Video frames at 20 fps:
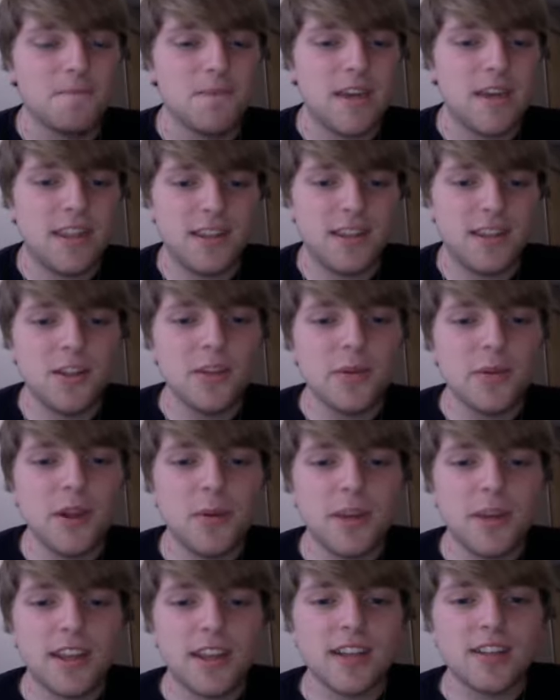And the only way
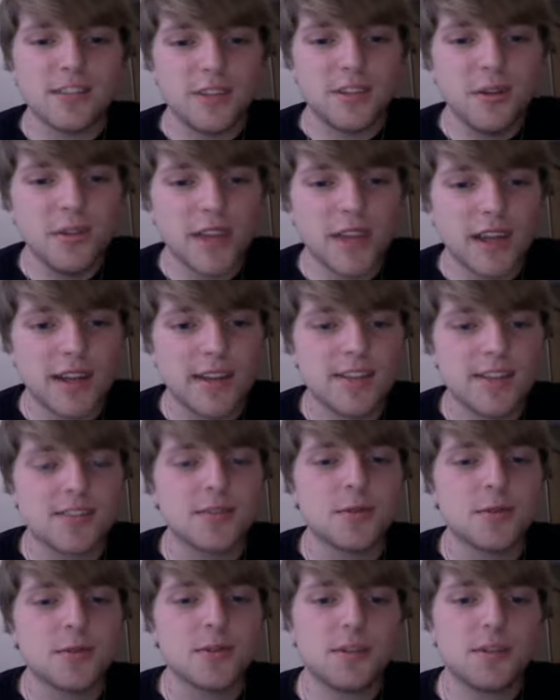we can do that is
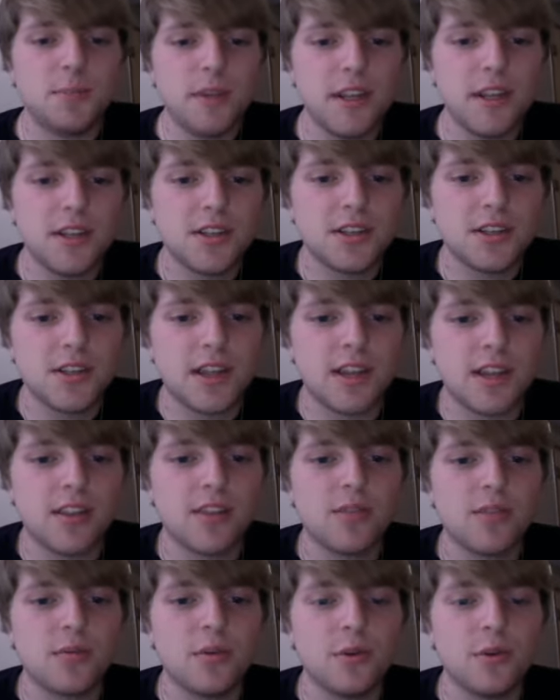through speech and
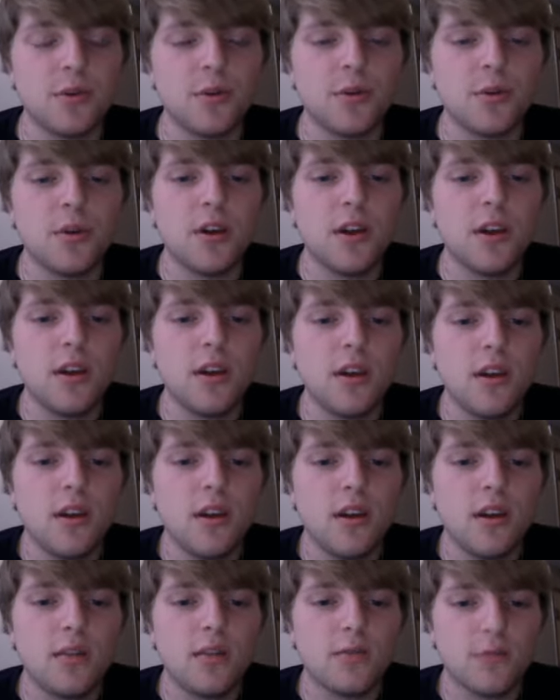through
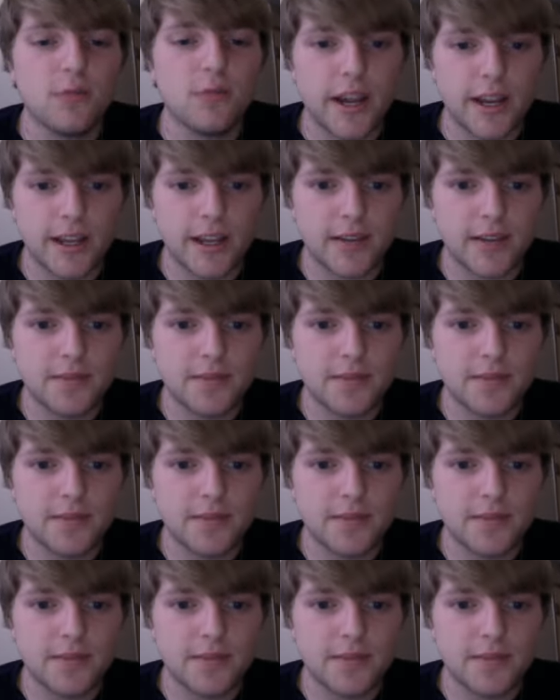writing.